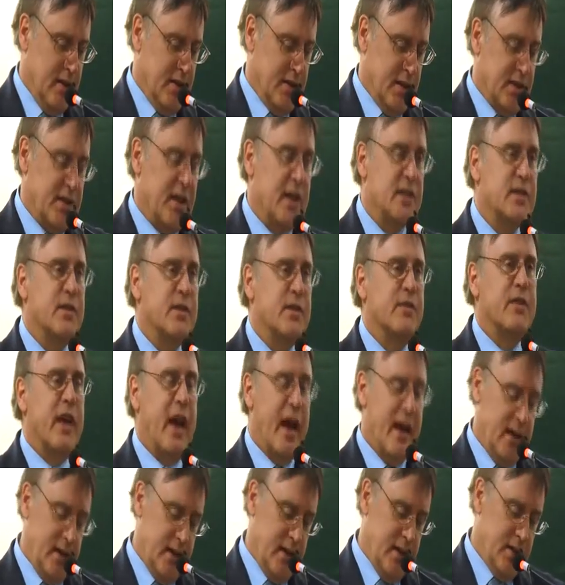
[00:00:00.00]
The success of
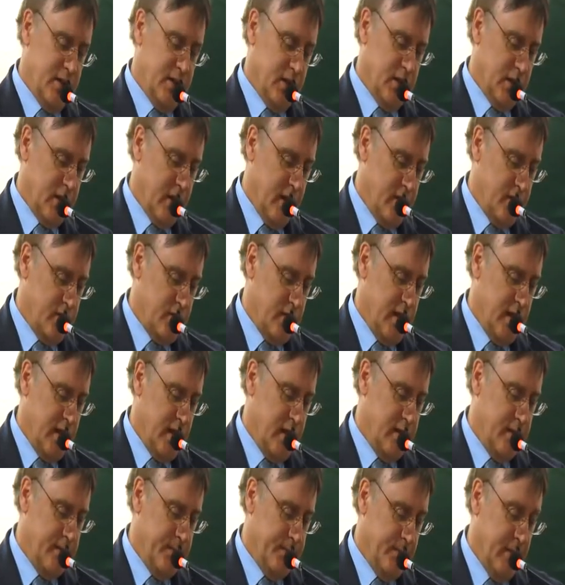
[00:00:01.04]
Canada as a
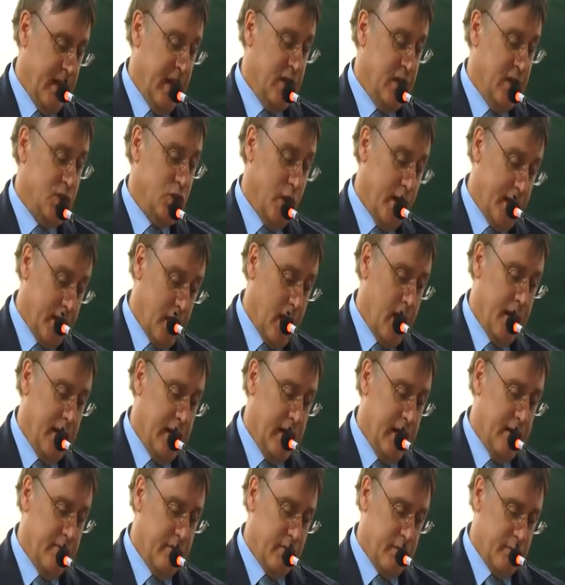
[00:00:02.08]
country enjoying a
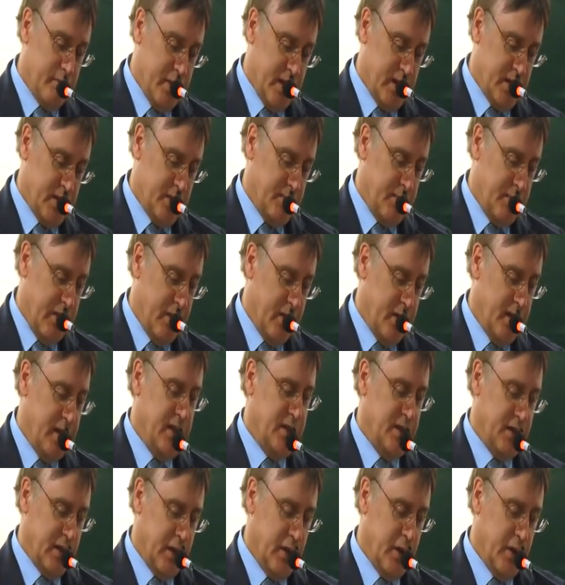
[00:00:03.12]
high level of
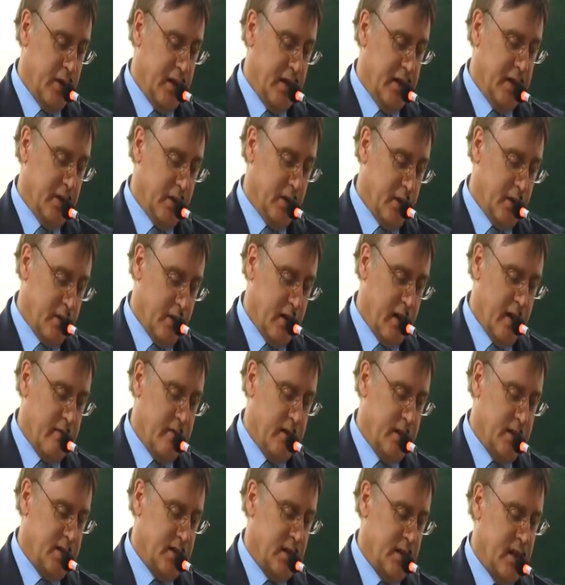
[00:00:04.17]
prosperity, security, and good
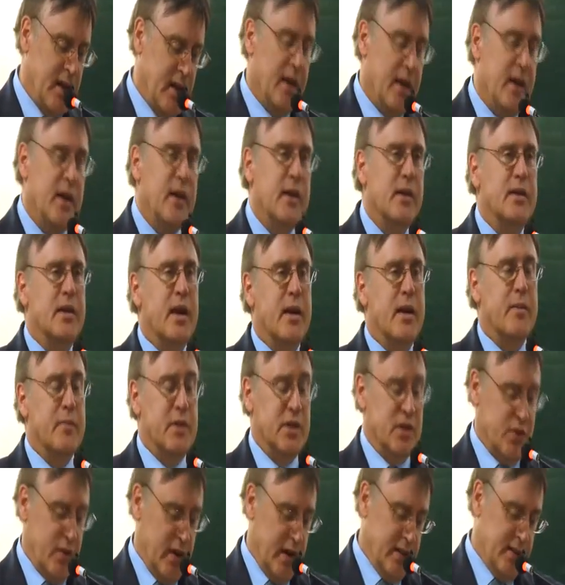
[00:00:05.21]
governance
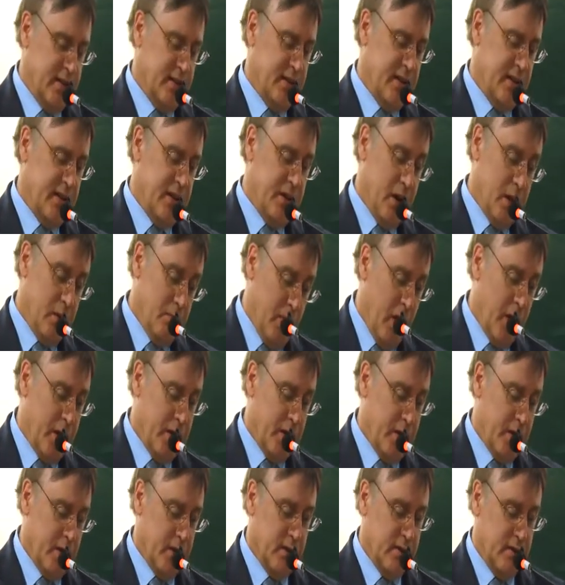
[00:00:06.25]
demonstrates that our
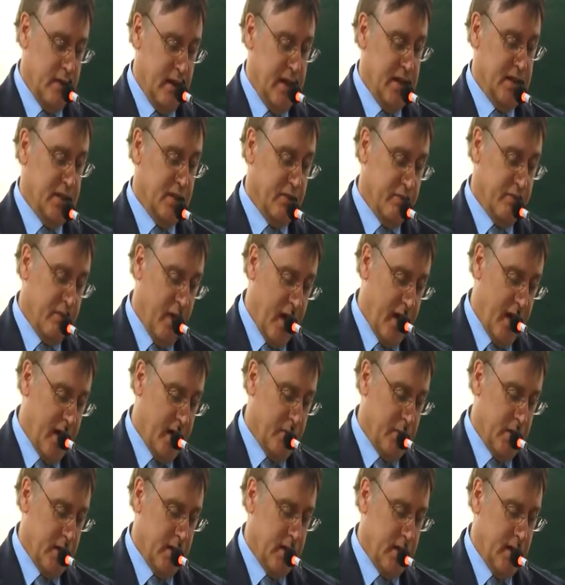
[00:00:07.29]
model is a
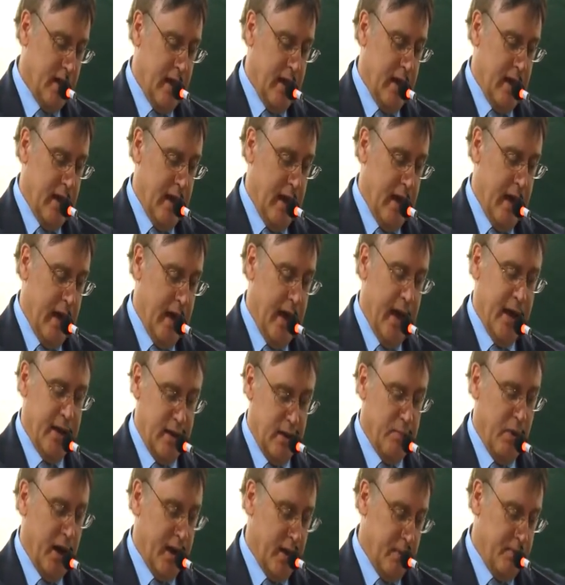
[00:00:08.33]
viable and,
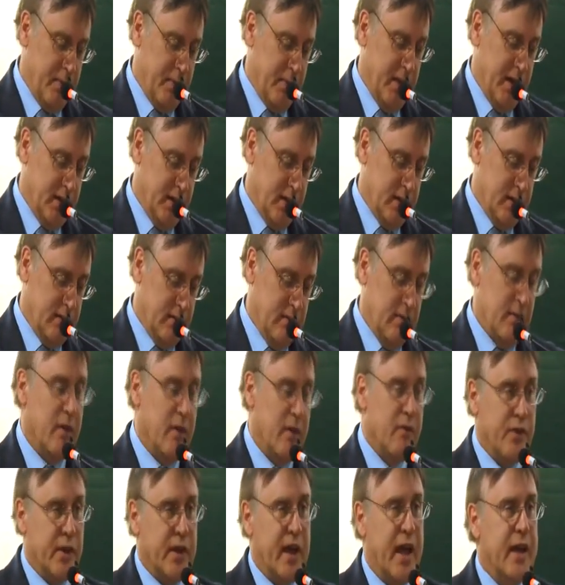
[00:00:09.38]
in my opinion,
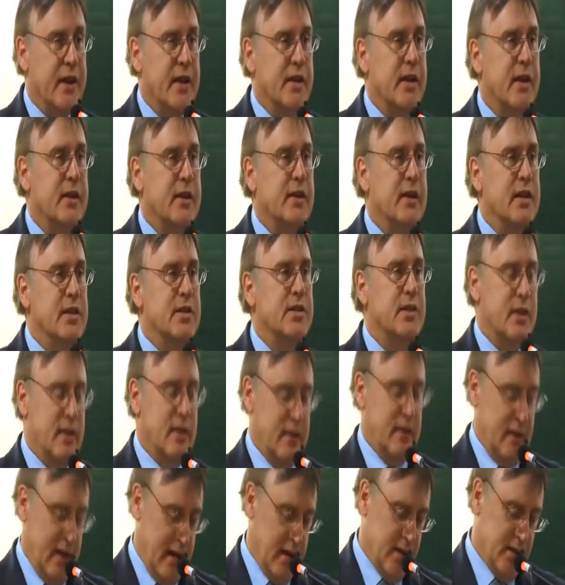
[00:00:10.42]
for Canada at least,
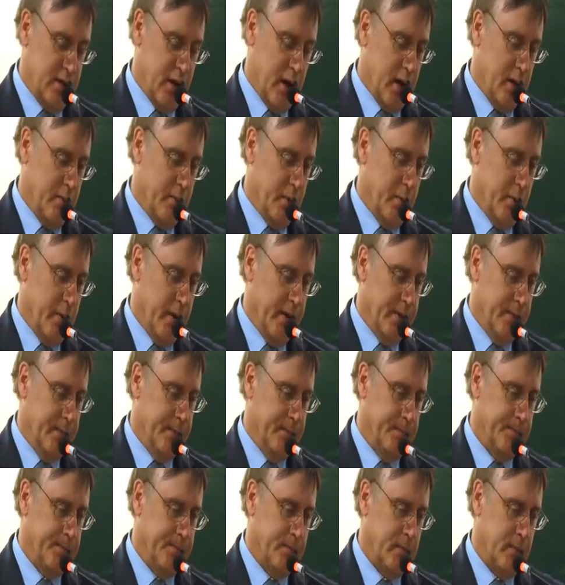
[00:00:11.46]
a desirable one.
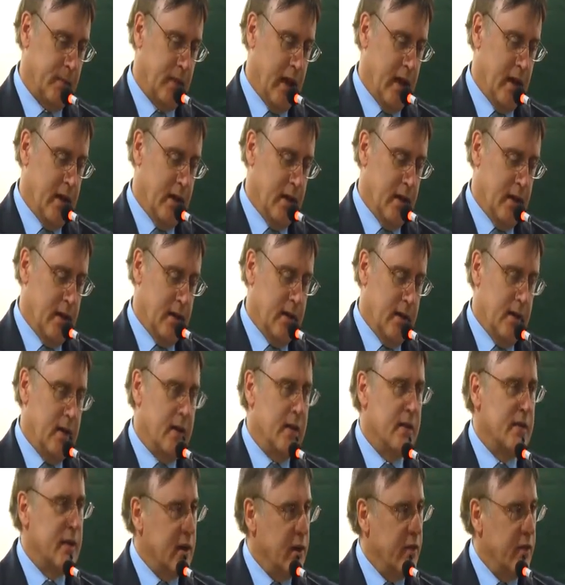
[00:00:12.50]

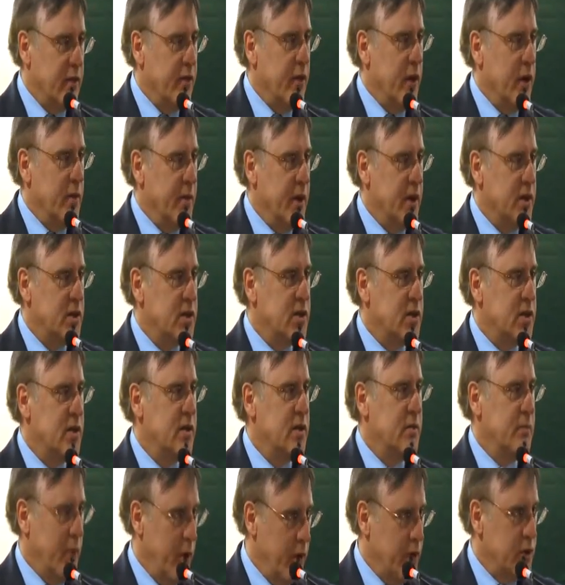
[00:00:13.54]
Thank you very much.
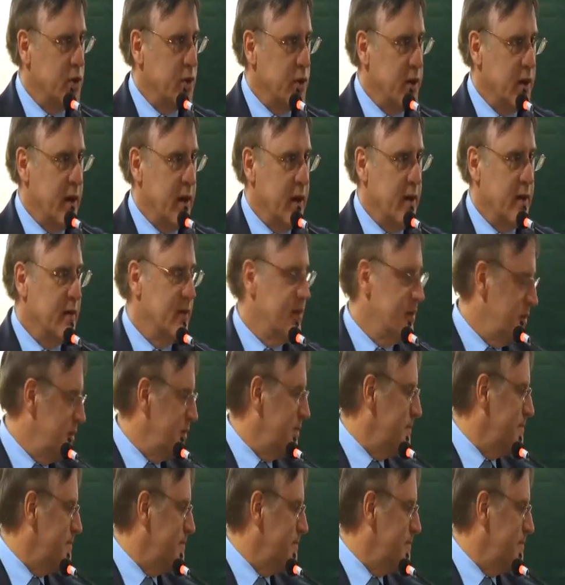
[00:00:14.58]
Bahut shukriya.